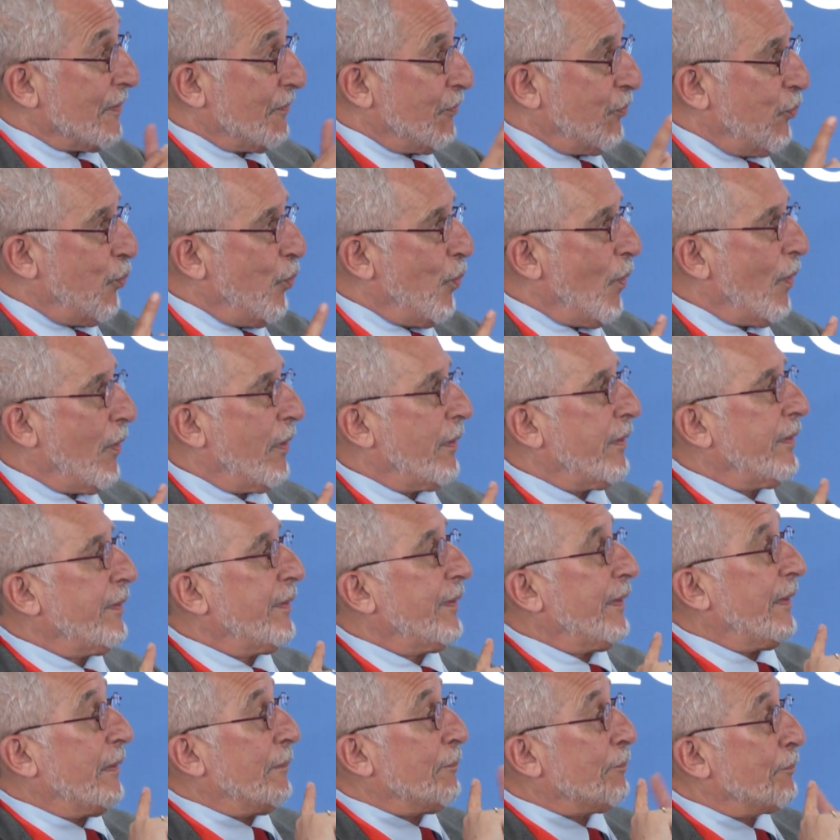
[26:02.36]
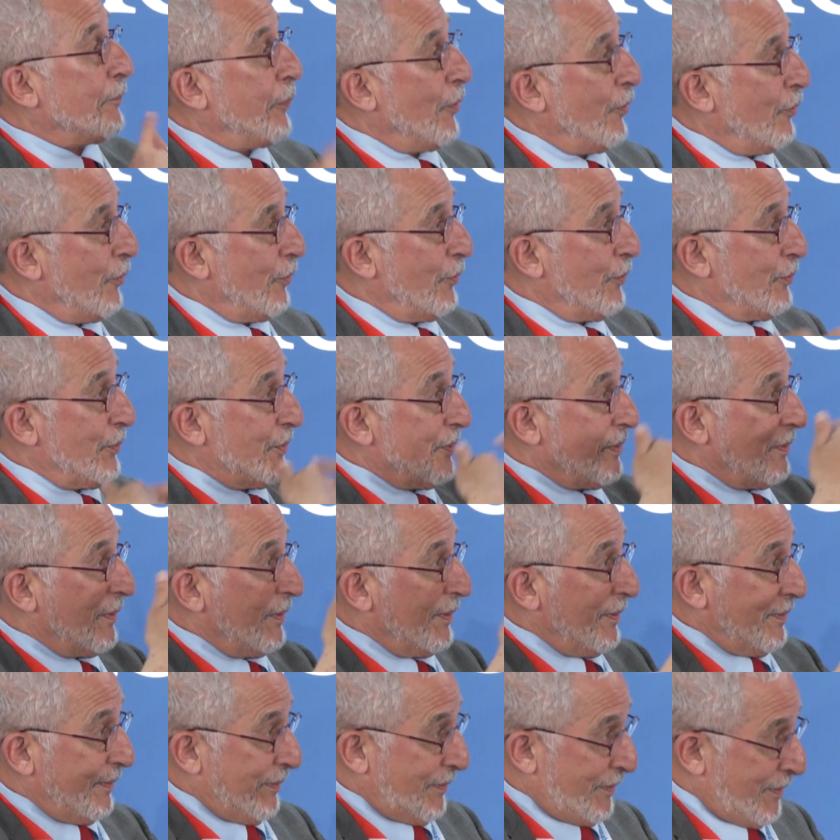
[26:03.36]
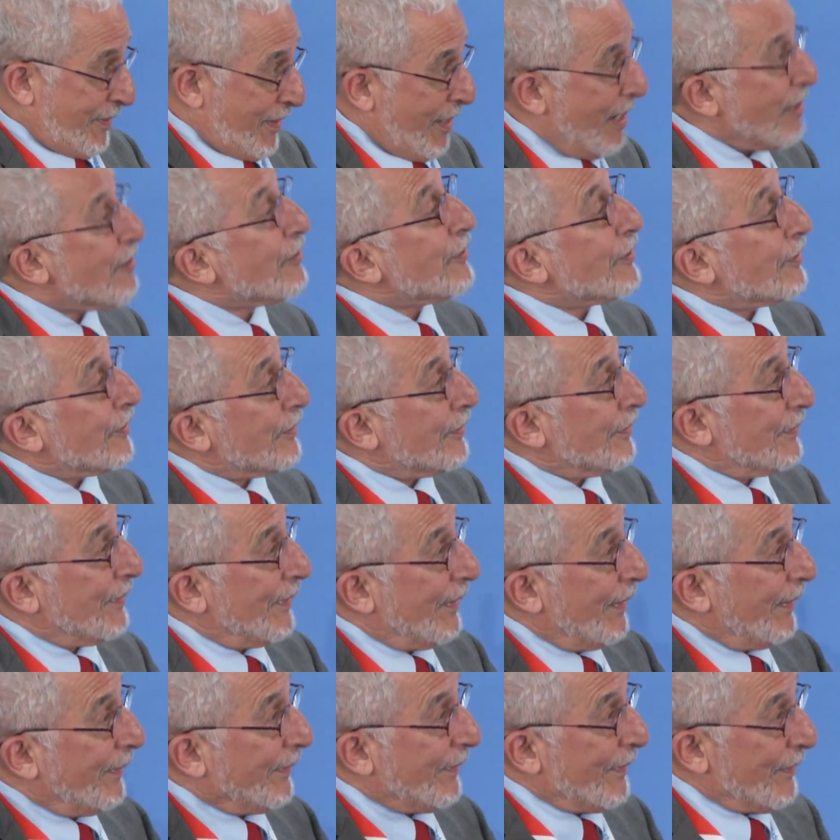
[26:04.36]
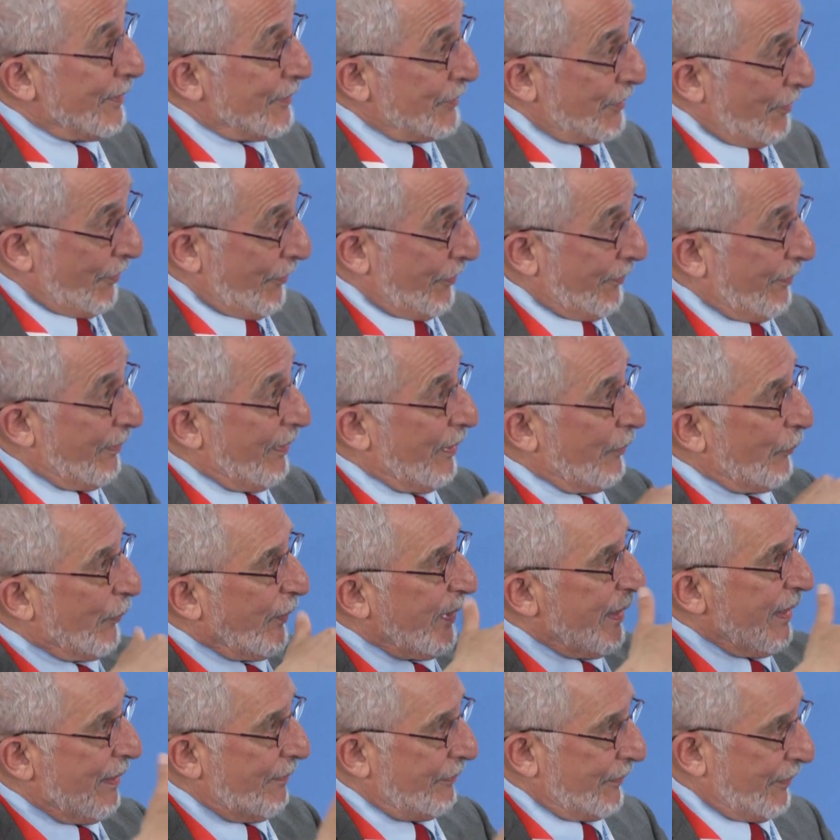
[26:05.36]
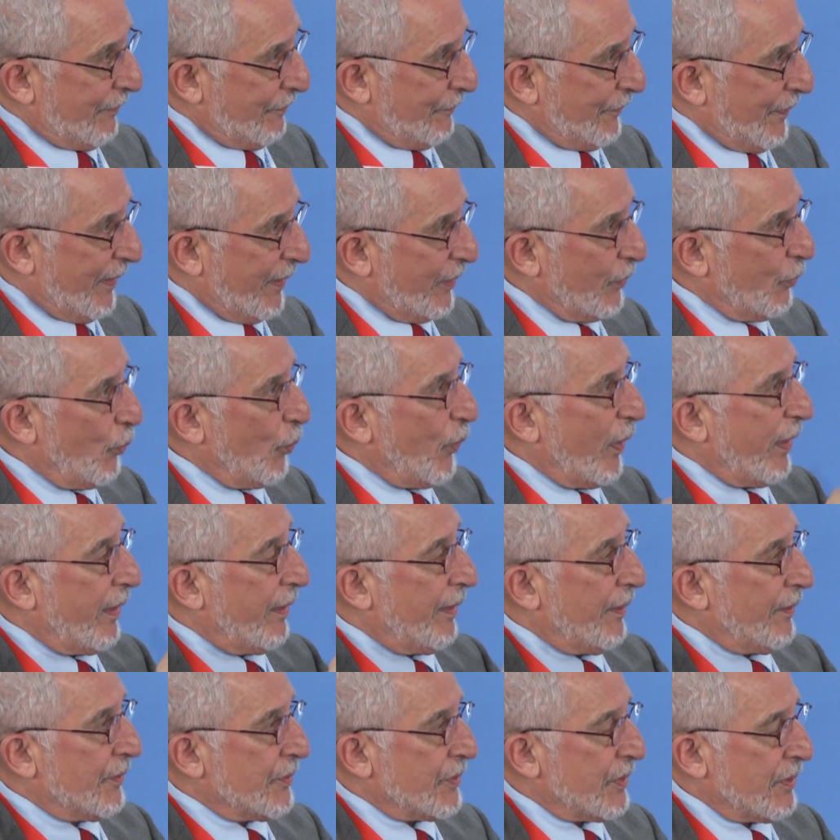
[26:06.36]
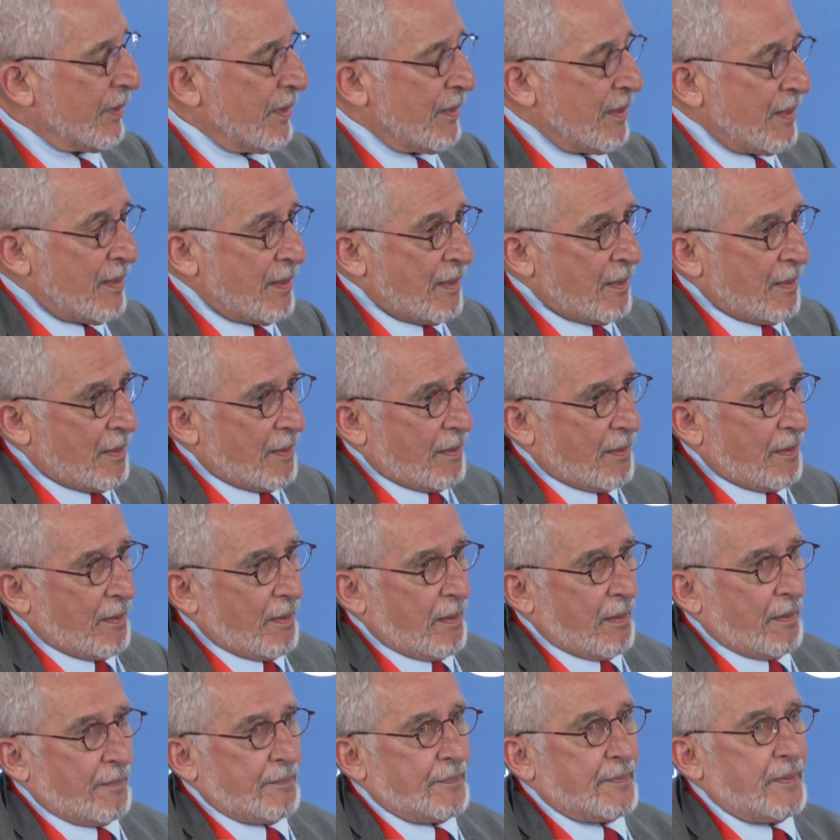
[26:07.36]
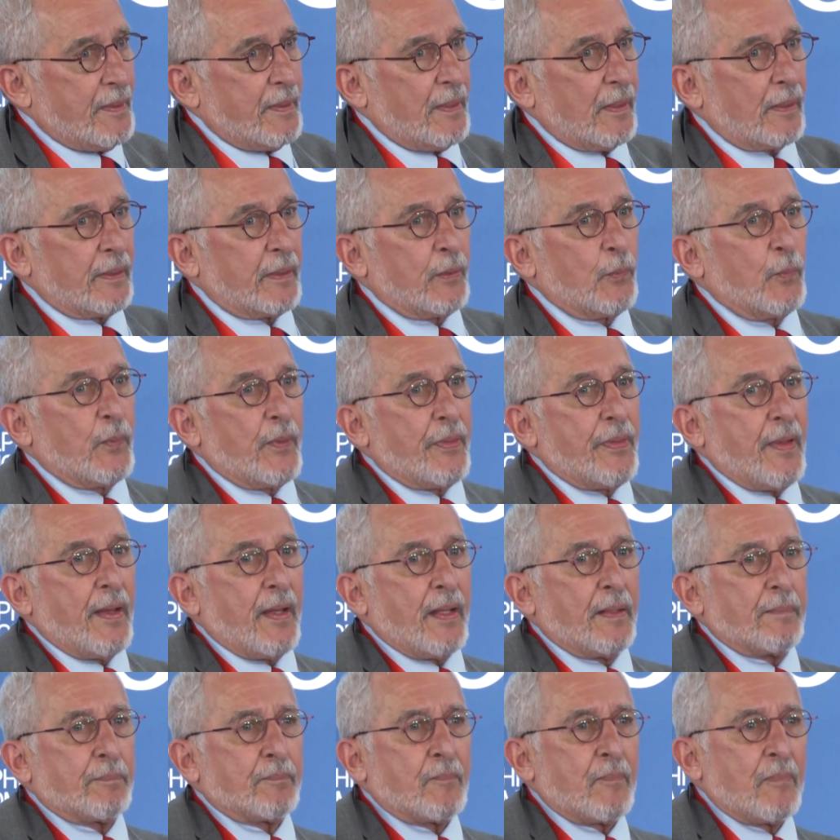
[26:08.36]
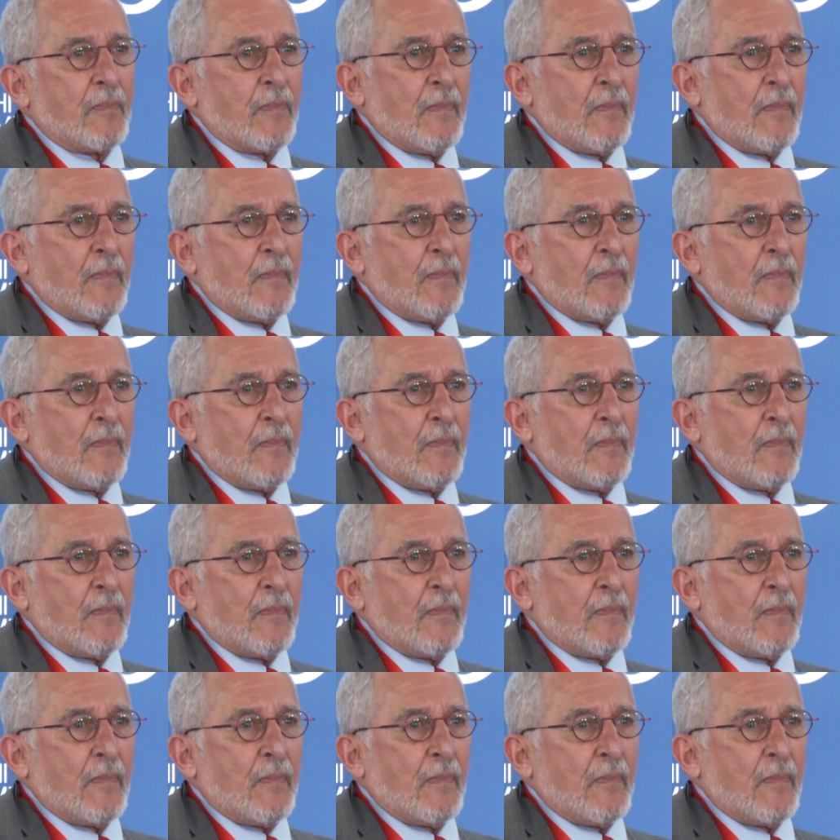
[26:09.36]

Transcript: of one impose terror on each other, and we have to find ways of dealing with that.